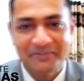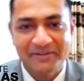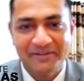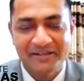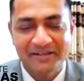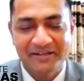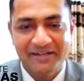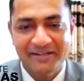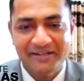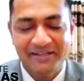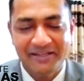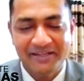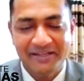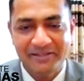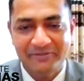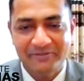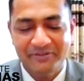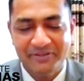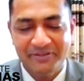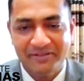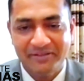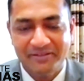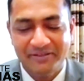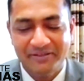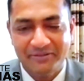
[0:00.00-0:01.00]
Hardly
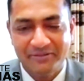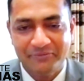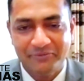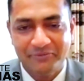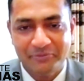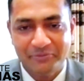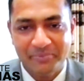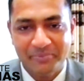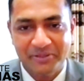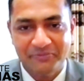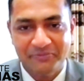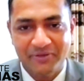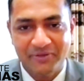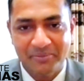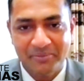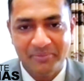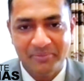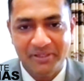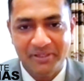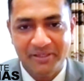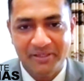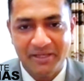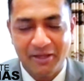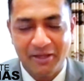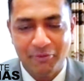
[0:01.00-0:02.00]
anyone from my
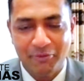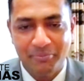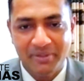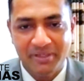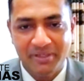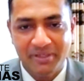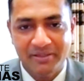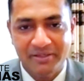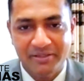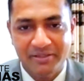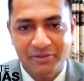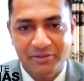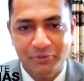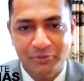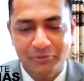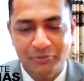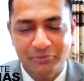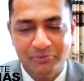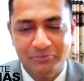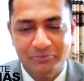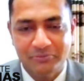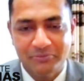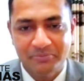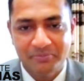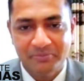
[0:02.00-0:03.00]
family have been
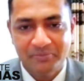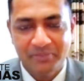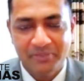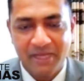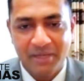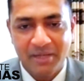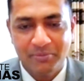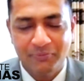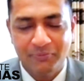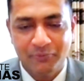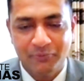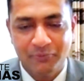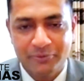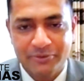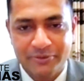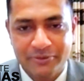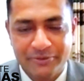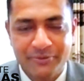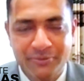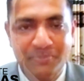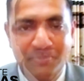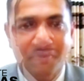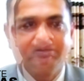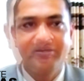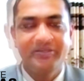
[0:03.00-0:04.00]
into the armed
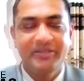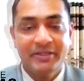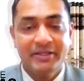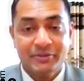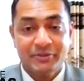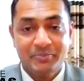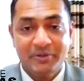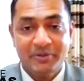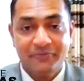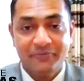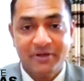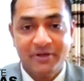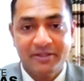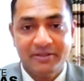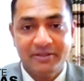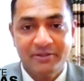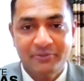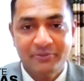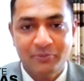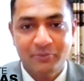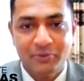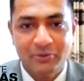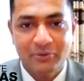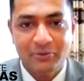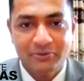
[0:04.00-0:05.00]
forces. Yes, my
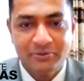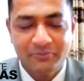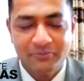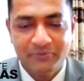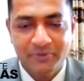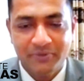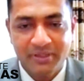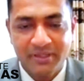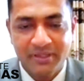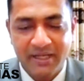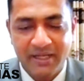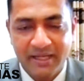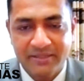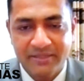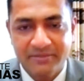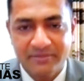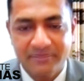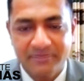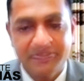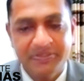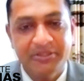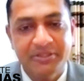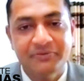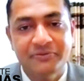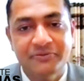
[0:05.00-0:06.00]
father worked
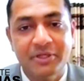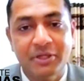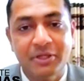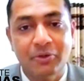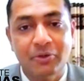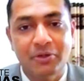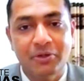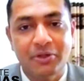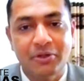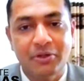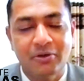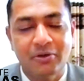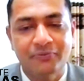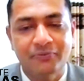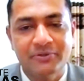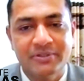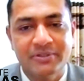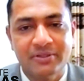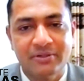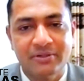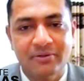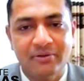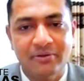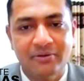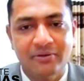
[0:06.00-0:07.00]
as Chief Security
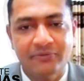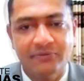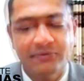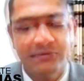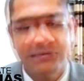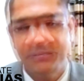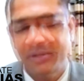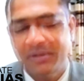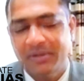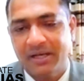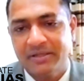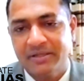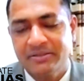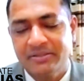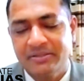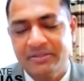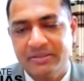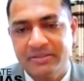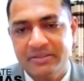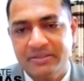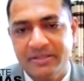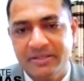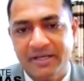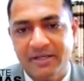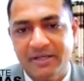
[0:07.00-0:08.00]
Officer of Maharashtra
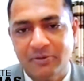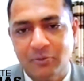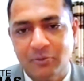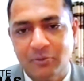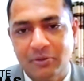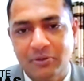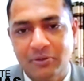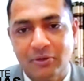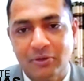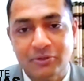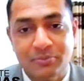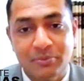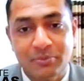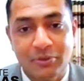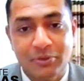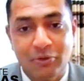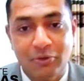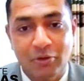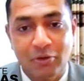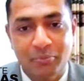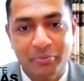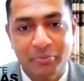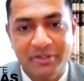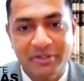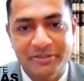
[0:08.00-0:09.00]
State Road Transport
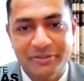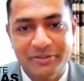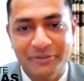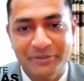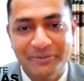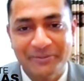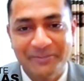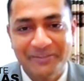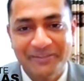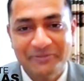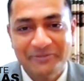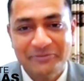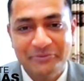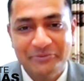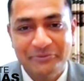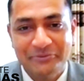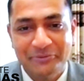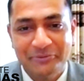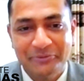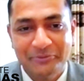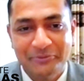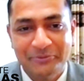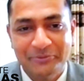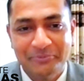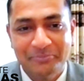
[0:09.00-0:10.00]
Corporation.
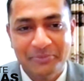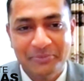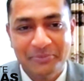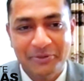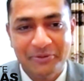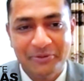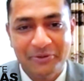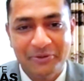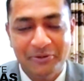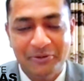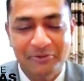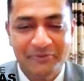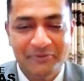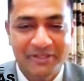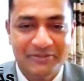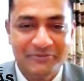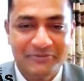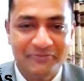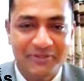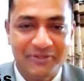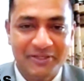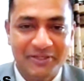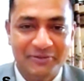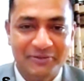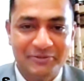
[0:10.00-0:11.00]
So
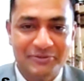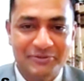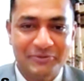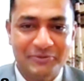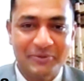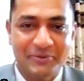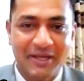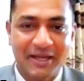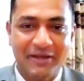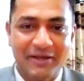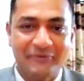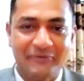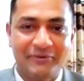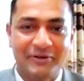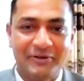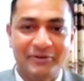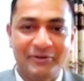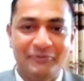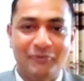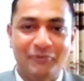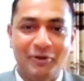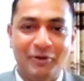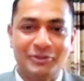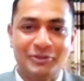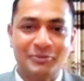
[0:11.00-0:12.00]
always we used to have a
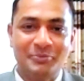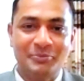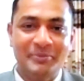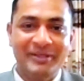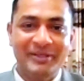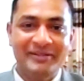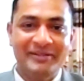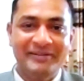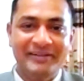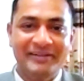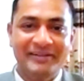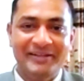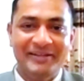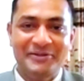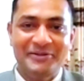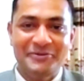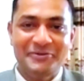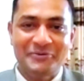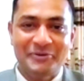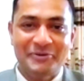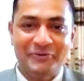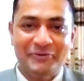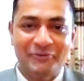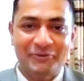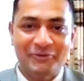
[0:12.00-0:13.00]
watchman in
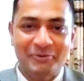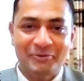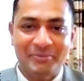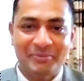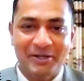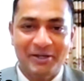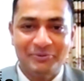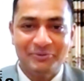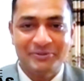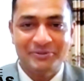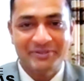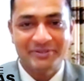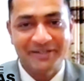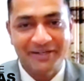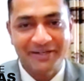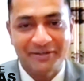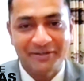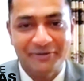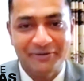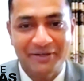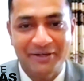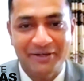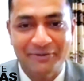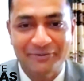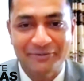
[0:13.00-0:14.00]
uniform outside
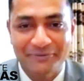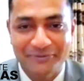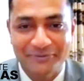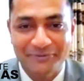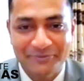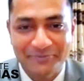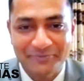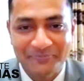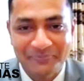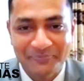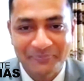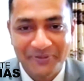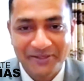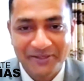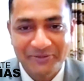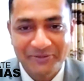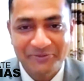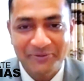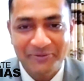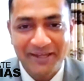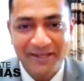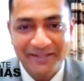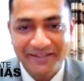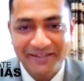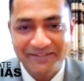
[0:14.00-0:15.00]
our house.
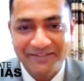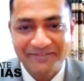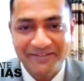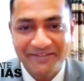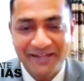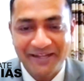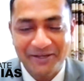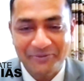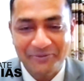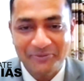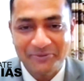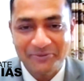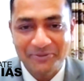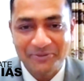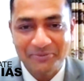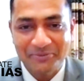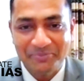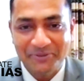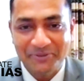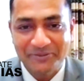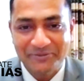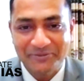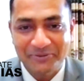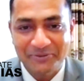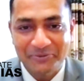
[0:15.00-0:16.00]
So I guess that was the
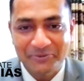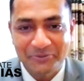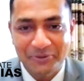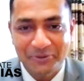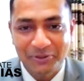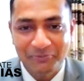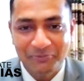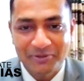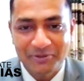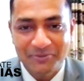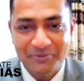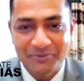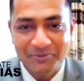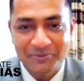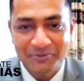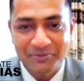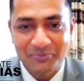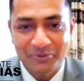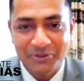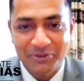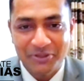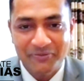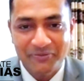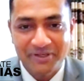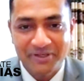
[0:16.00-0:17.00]
person who always
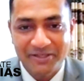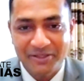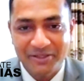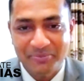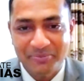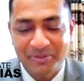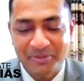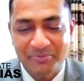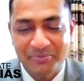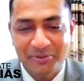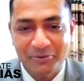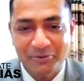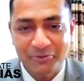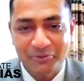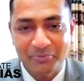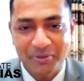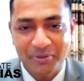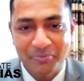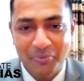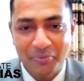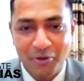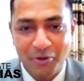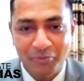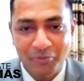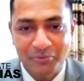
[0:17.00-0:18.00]
motivated me, because my
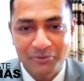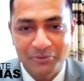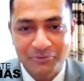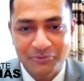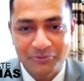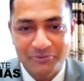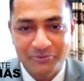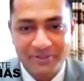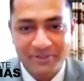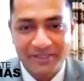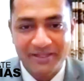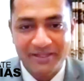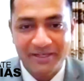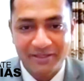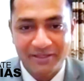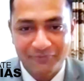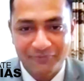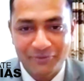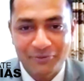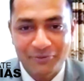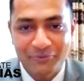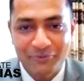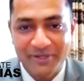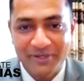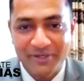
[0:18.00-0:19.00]
mom used to say that if
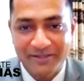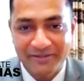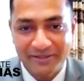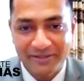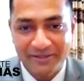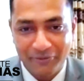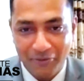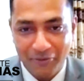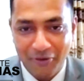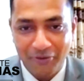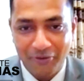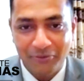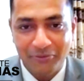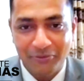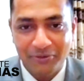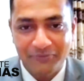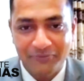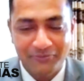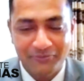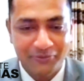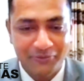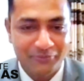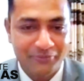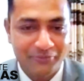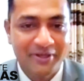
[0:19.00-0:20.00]
you do anything wrong or
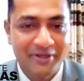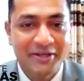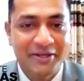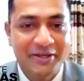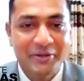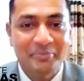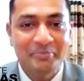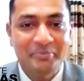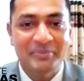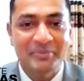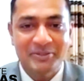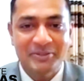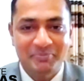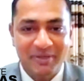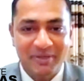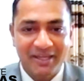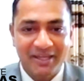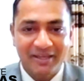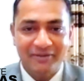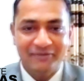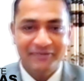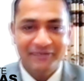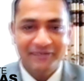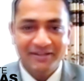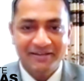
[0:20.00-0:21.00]
if you
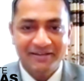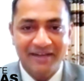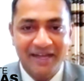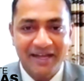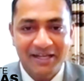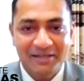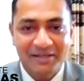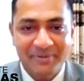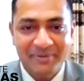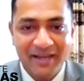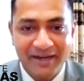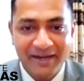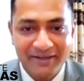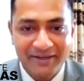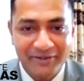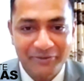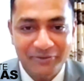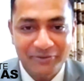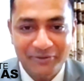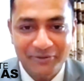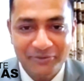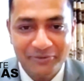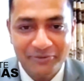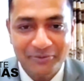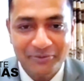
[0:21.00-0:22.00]
misbehave, I'll be handed
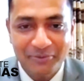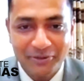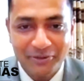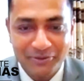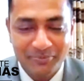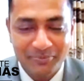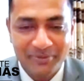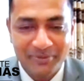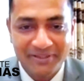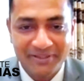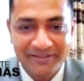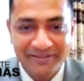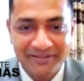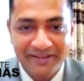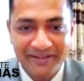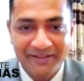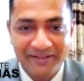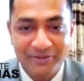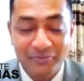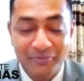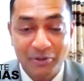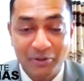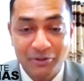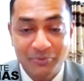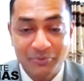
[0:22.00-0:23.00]
over to the watchman.
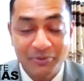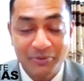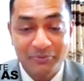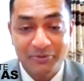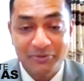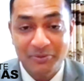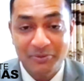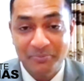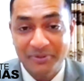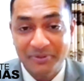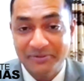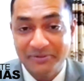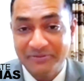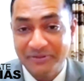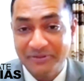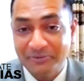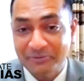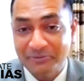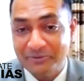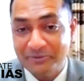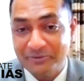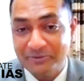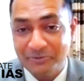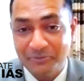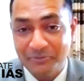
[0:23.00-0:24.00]
And the watchman was the person
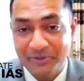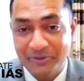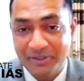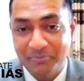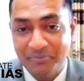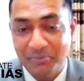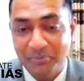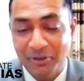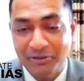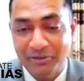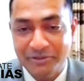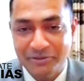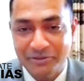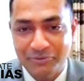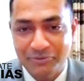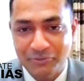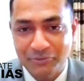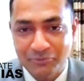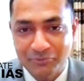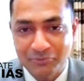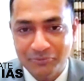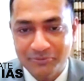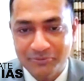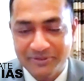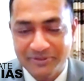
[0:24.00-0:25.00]
who used to wear polished
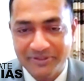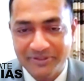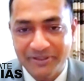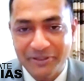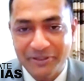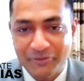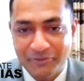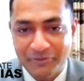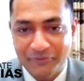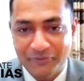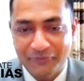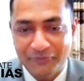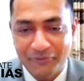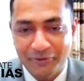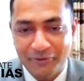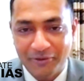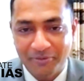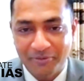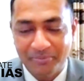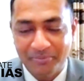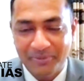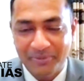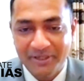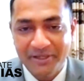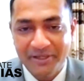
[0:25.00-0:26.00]
shoes, a
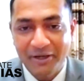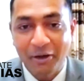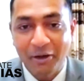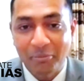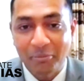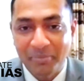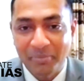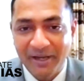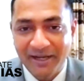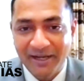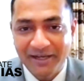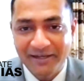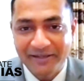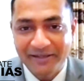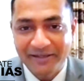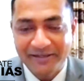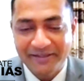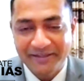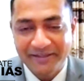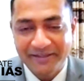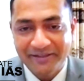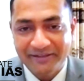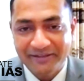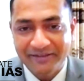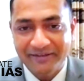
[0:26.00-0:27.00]
uniform, a belt,
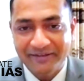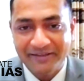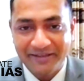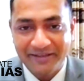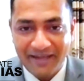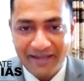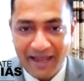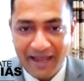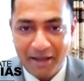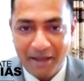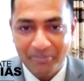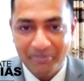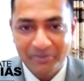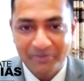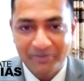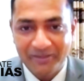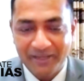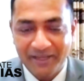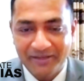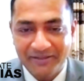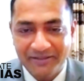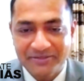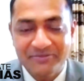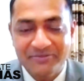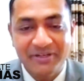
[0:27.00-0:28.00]
a cap
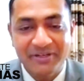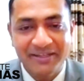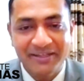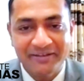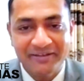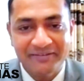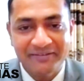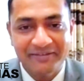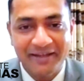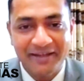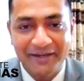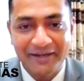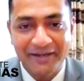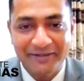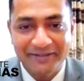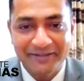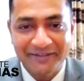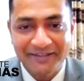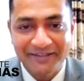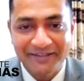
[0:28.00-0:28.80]
and a stick in his hand.